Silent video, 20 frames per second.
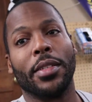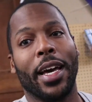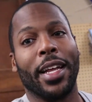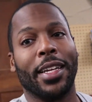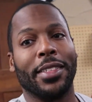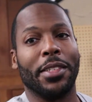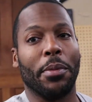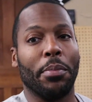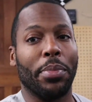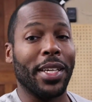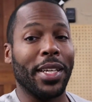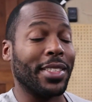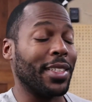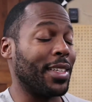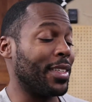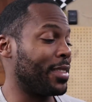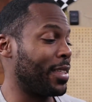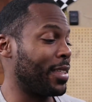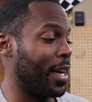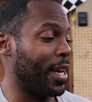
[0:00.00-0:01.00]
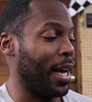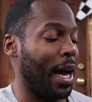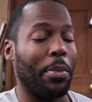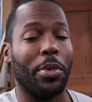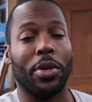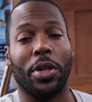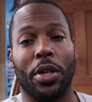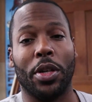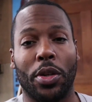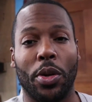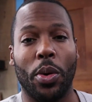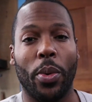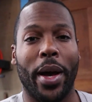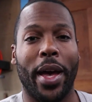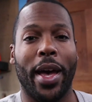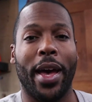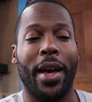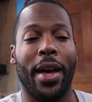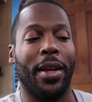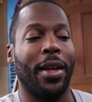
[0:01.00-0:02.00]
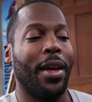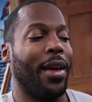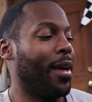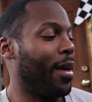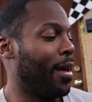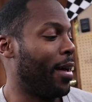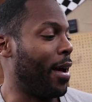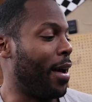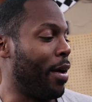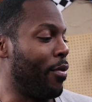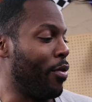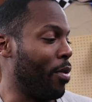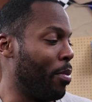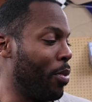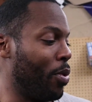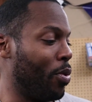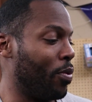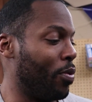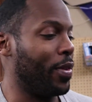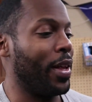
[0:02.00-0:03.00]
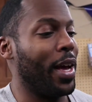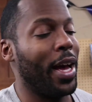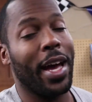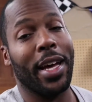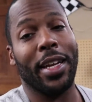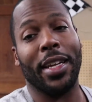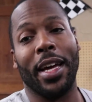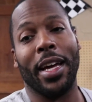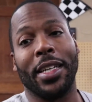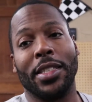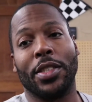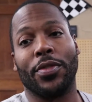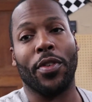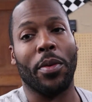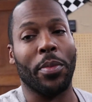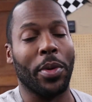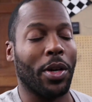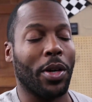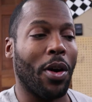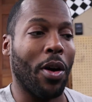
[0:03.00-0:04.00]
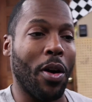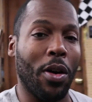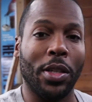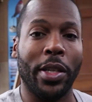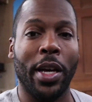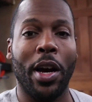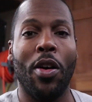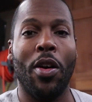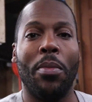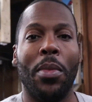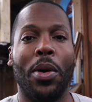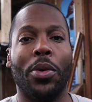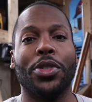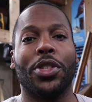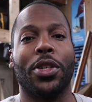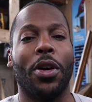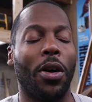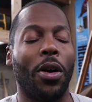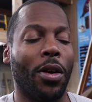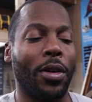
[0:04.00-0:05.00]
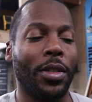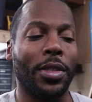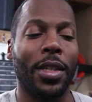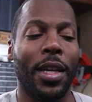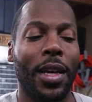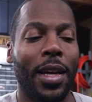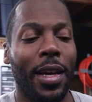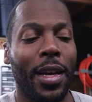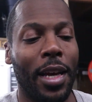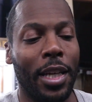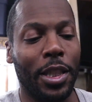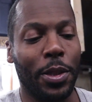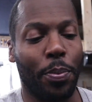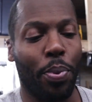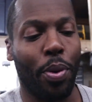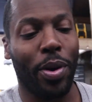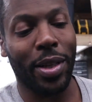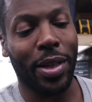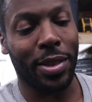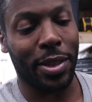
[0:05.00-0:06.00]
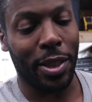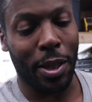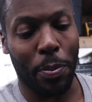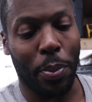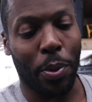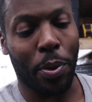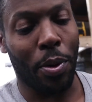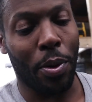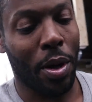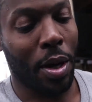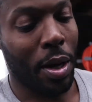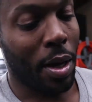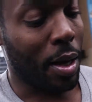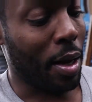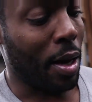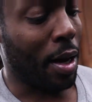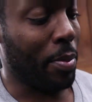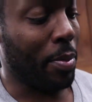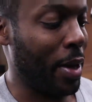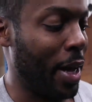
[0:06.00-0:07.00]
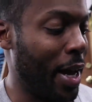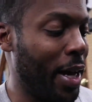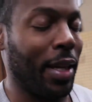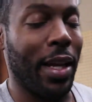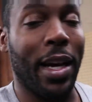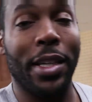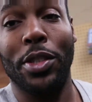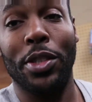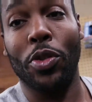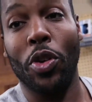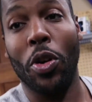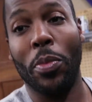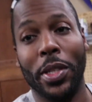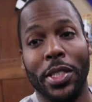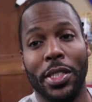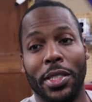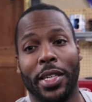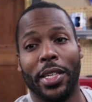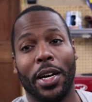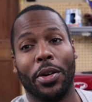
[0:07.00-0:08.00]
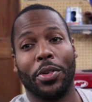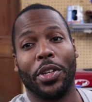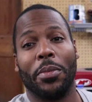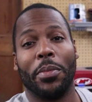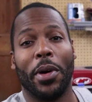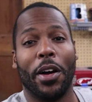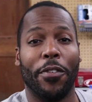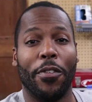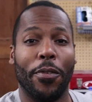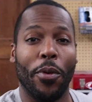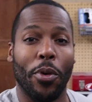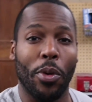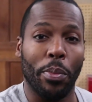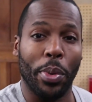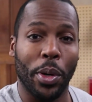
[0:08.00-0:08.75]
kind of simplicity's sake, I'm going to go ahead and remove the headlights from the car. Now on most cars, it's pretty simple. The headlights are normally just held in by 4